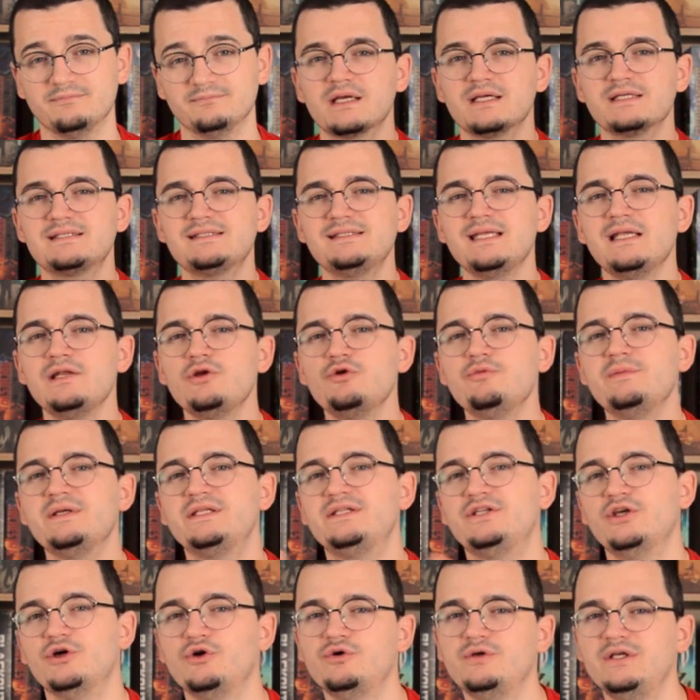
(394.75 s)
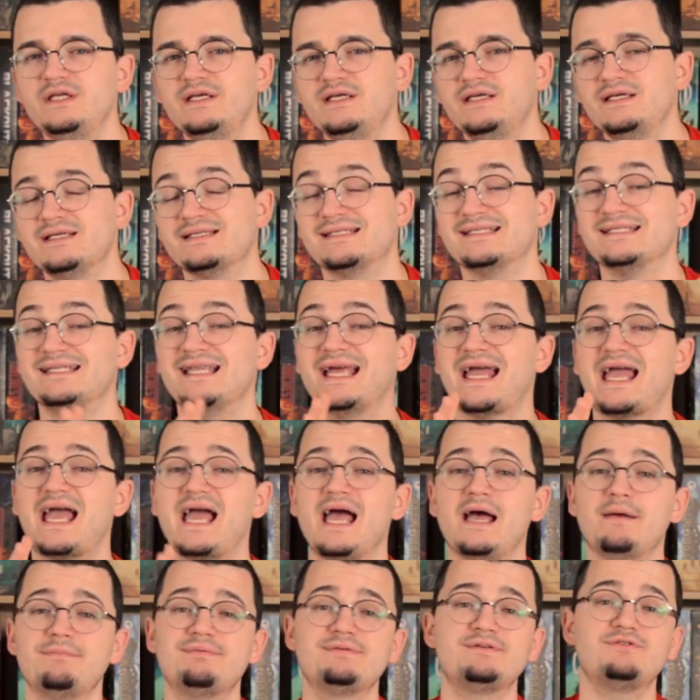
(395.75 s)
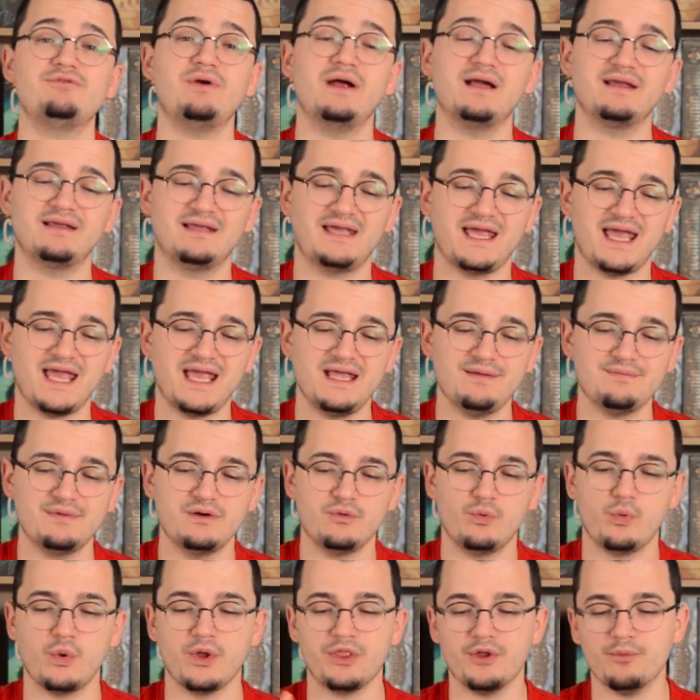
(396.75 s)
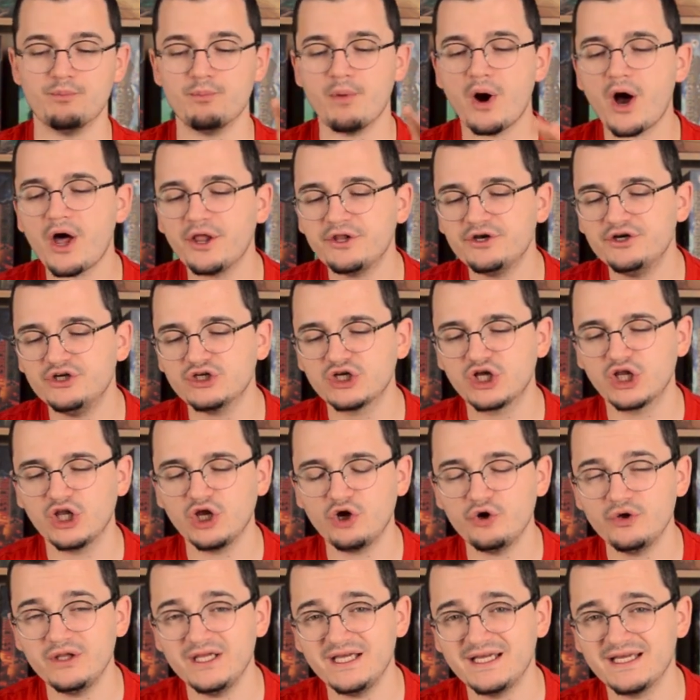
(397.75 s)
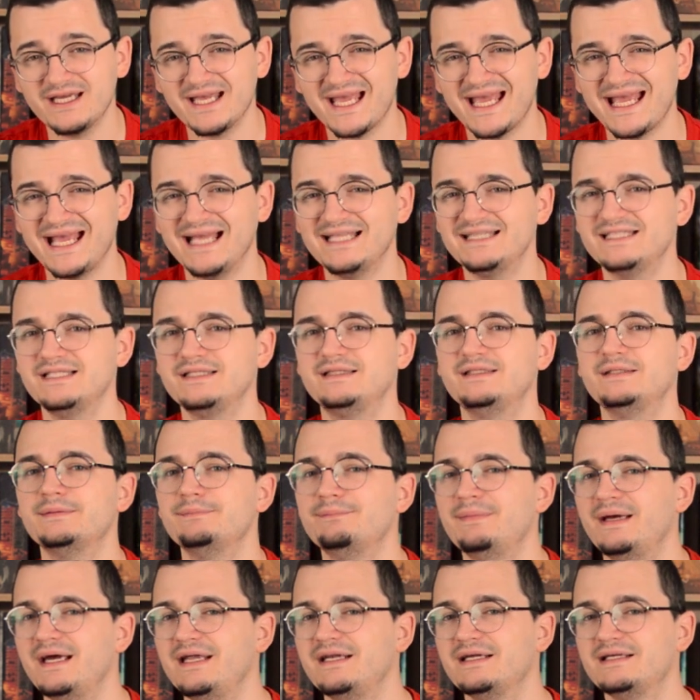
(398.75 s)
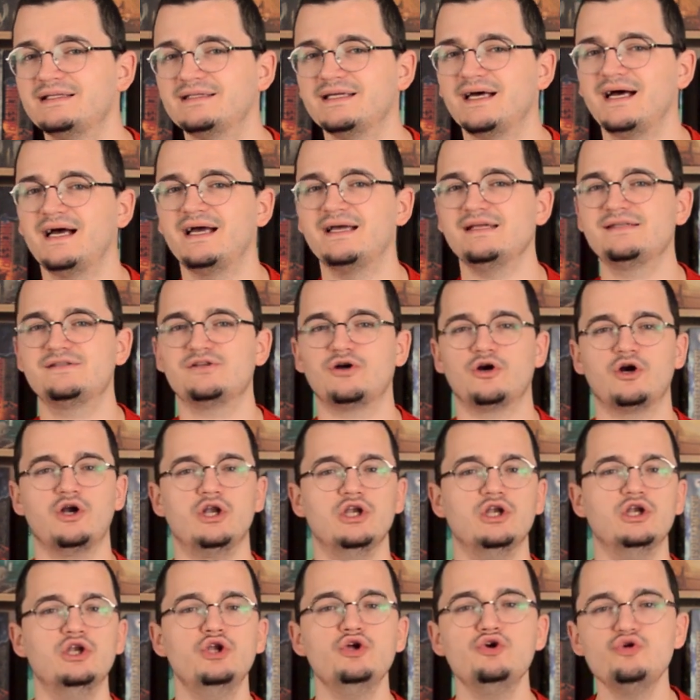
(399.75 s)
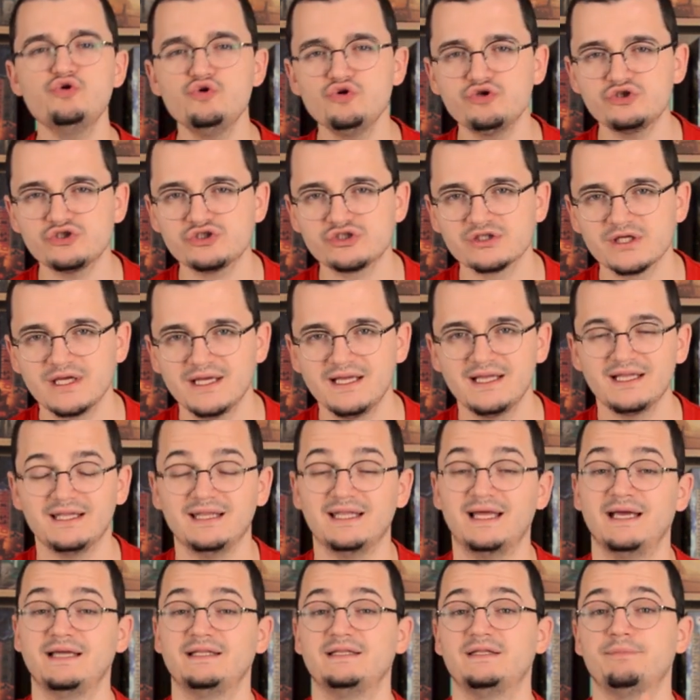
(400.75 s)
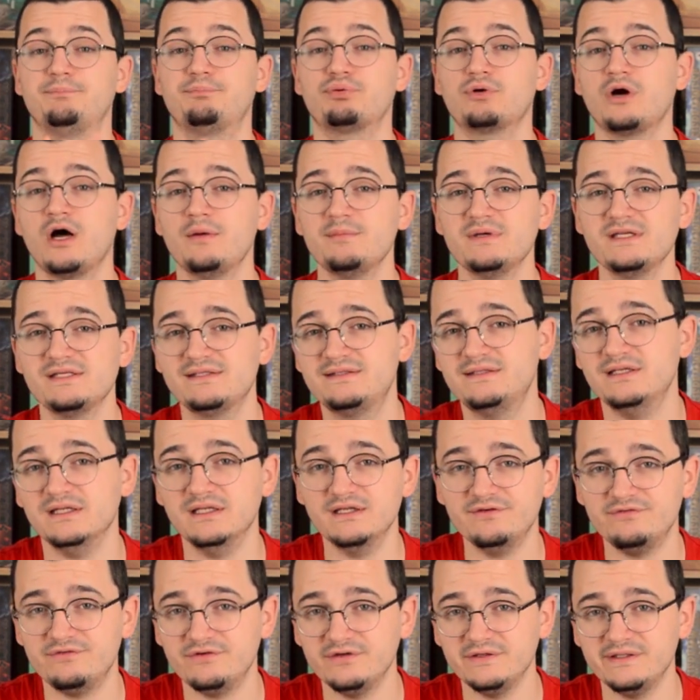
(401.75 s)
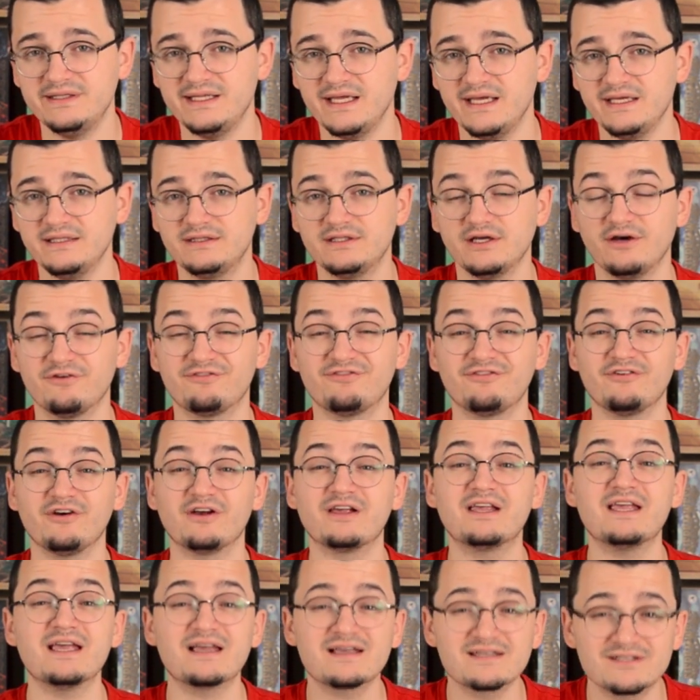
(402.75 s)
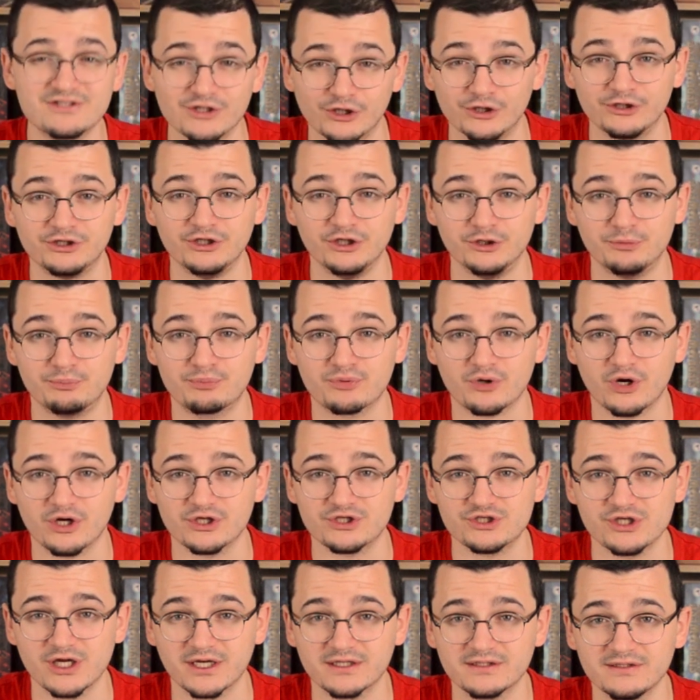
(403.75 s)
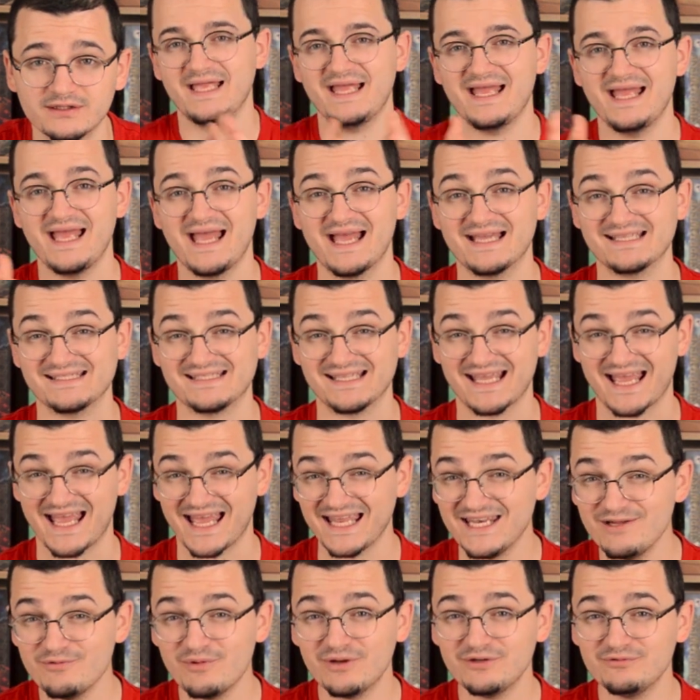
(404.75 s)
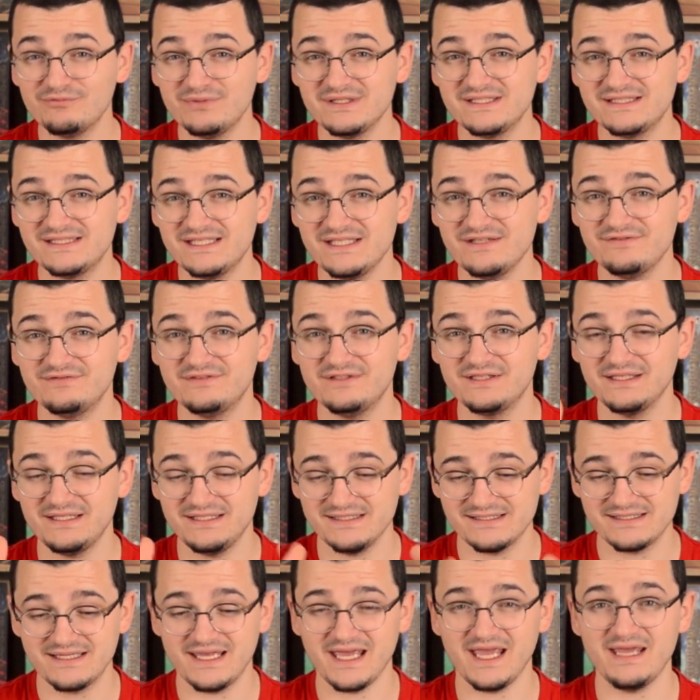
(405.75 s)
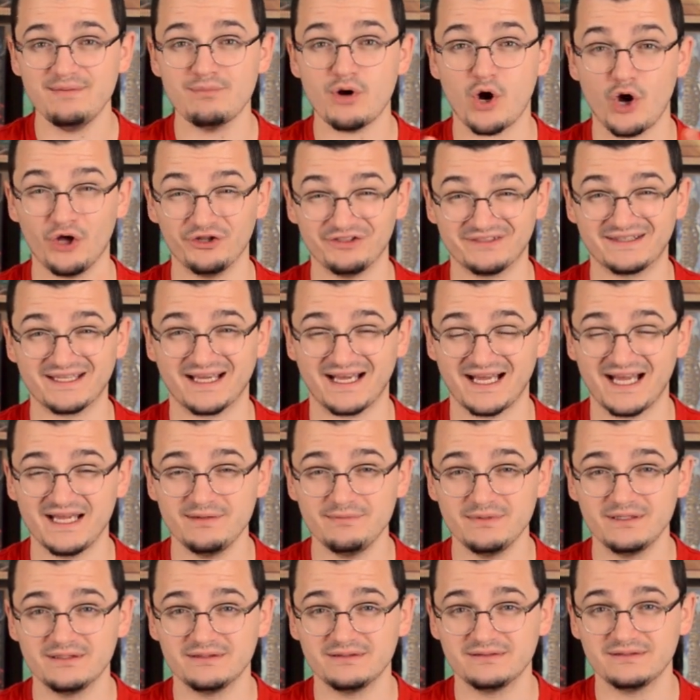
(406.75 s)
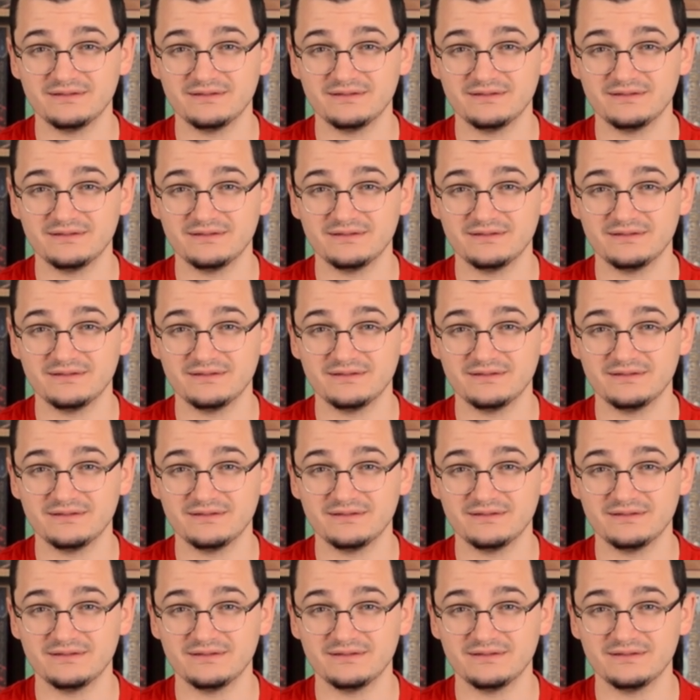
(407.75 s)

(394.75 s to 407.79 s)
Castello Methoni is an abstract game with a modern clothing, and the thematic ties are loose like the promised delivery date of a Kickstarter project. Has anyone received his game on time?